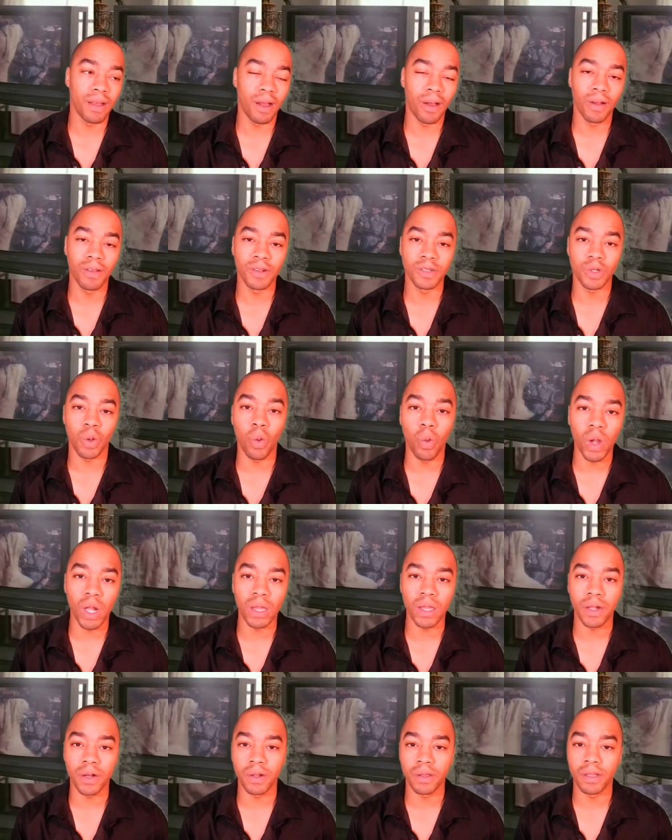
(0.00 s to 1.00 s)
no, there's
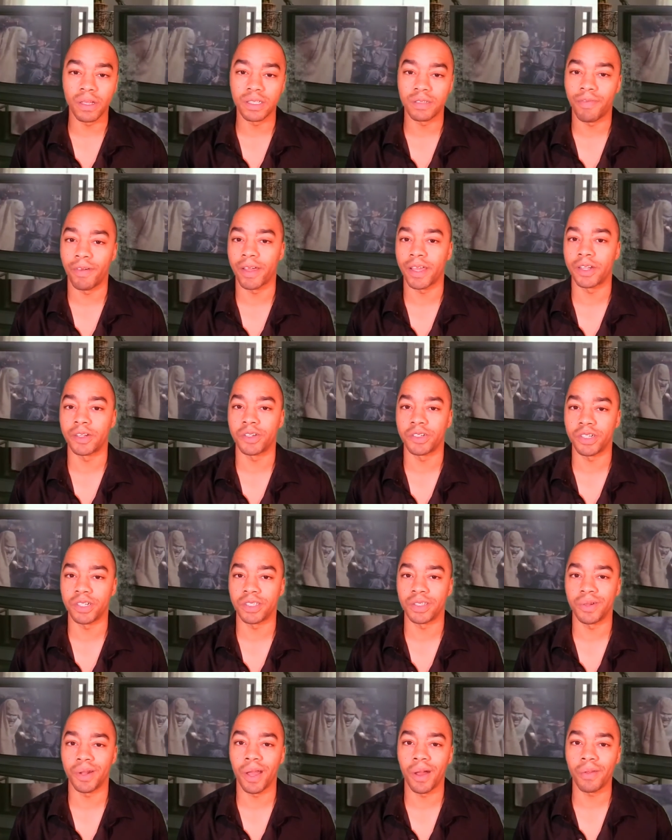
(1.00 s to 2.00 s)
oil under this fucking
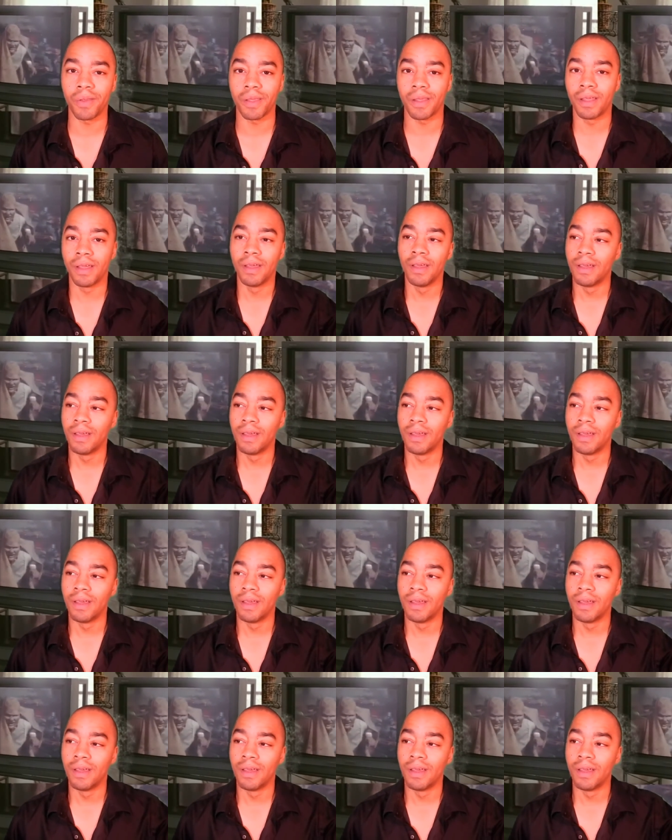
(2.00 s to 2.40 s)
shit. So now